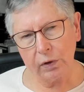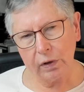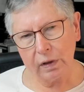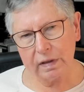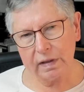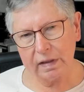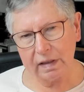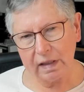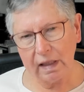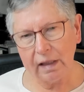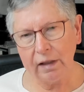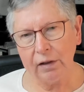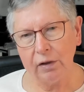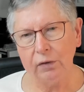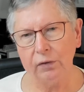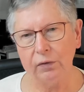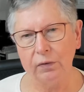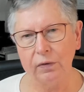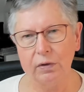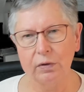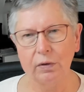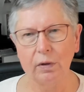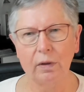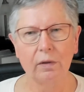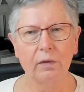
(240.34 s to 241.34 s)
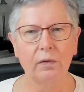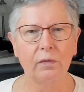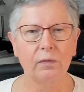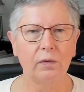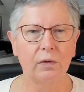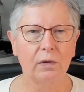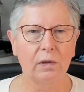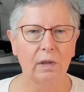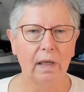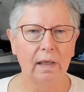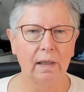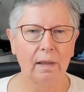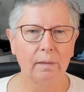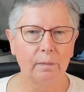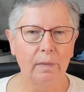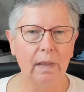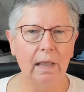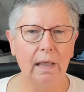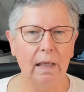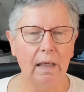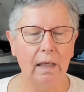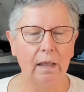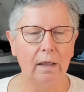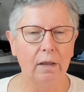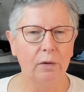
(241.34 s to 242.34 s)
senior photographer like
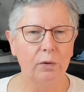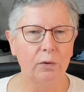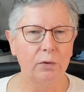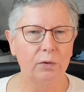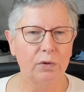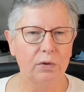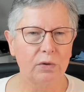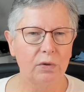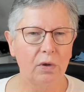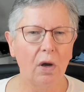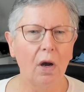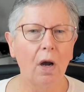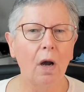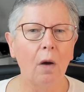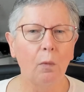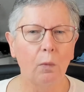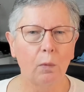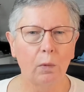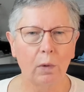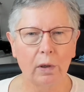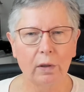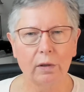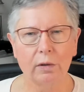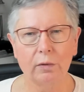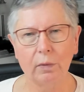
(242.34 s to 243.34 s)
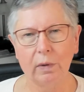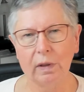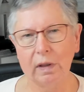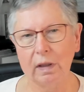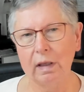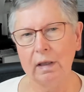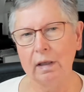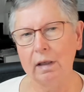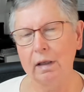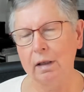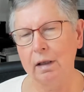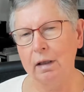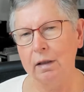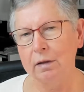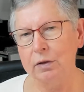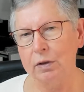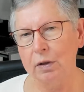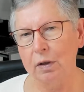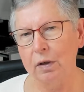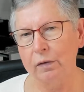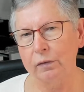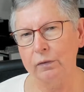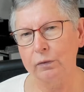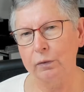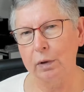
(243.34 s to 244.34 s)
me, who's not worked with editing
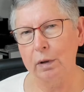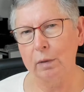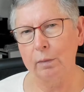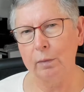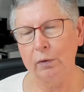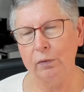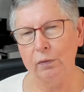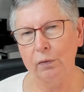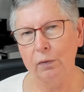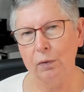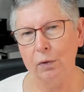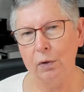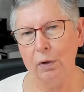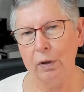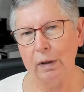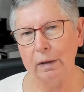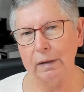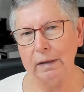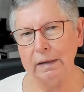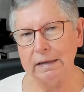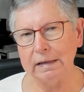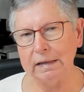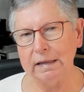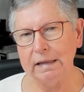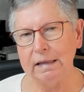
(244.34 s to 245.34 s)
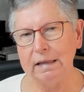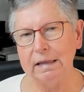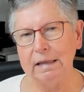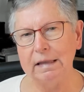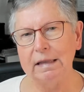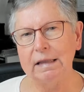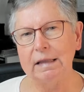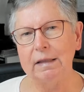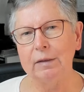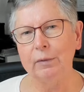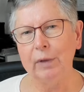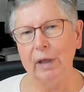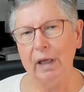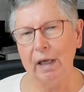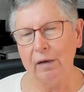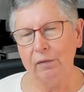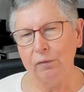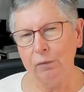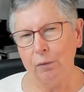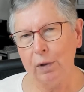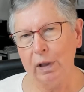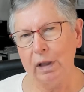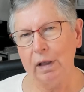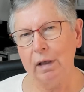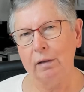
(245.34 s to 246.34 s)
software before, we have
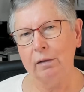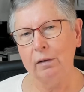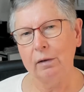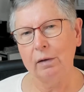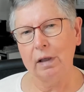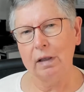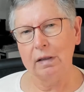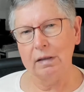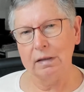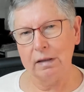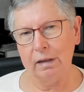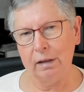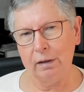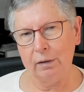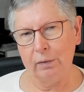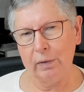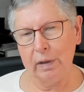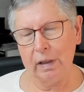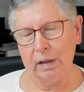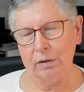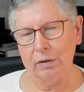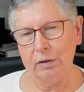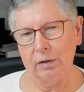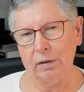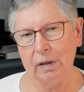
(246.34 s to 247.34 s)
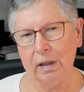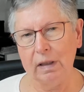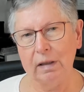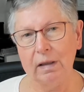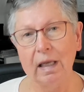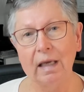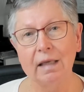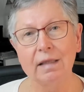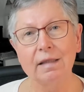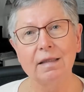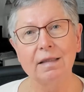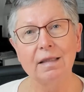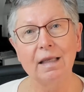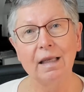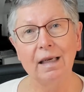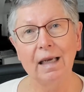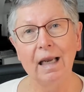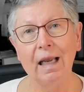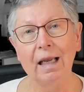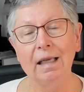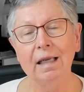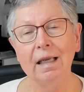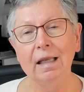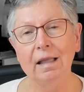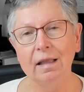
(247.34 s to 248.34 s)
one other consideration, and that's that
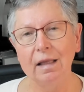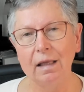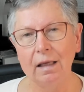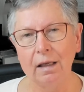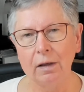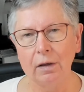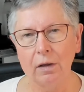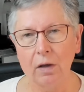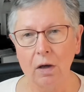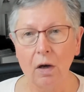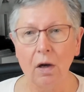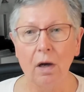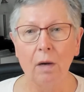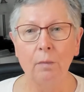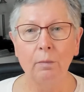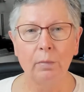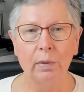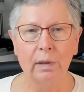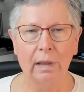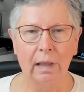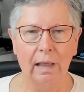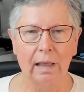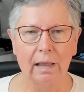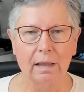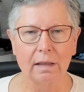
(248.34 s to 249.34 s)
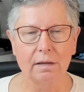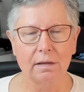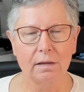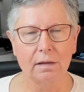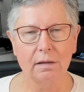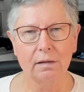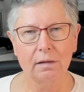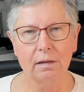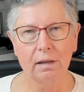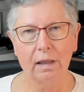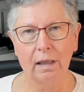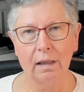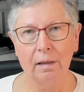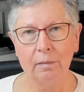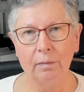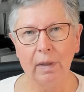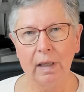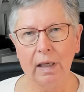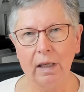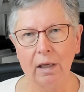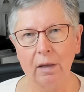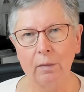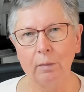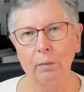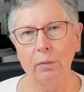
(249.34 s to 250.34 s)
anything complex can
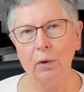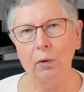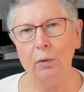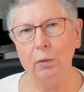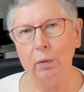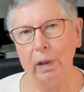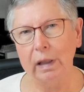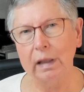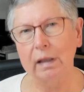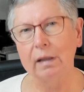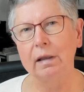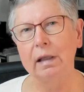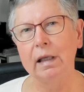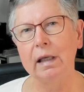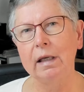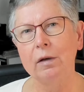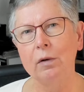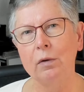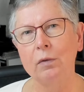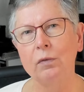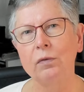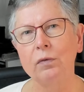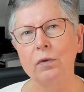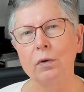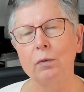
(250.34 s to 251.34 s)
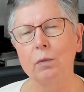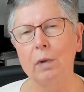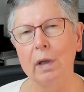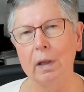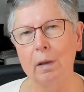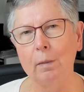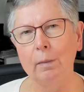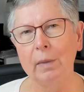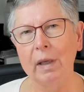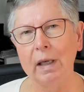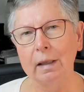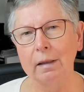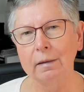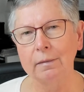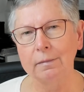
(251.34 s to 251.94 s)
become quickly overwhelming.